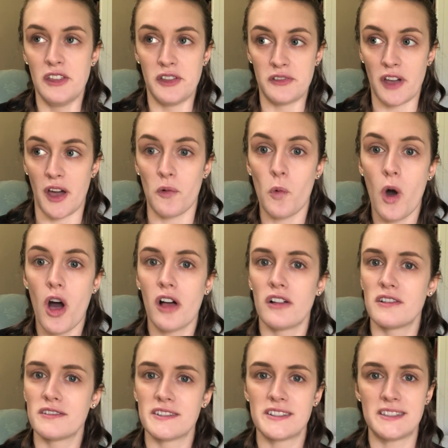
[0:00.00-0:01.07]
you've got
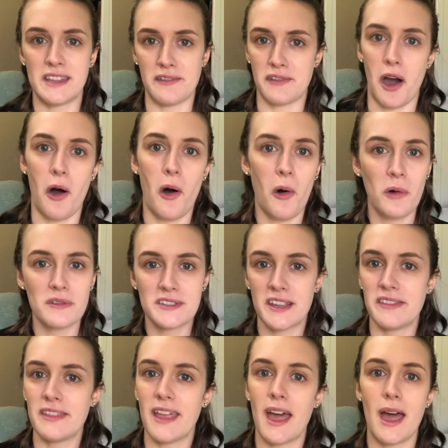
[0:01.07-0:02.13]
walls, they've got holes
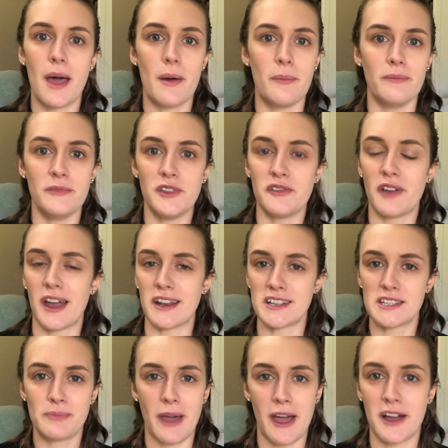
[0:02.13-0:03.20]
in them, you've got to
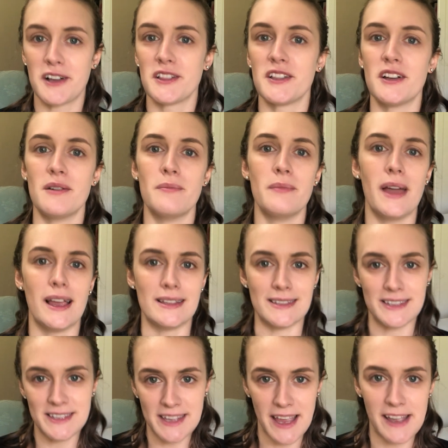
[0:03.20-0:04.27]
spackle them and
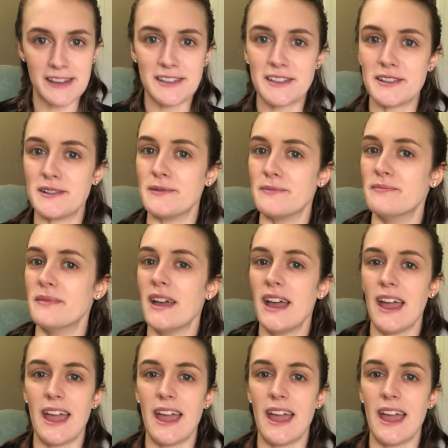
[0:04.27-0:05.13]
sand them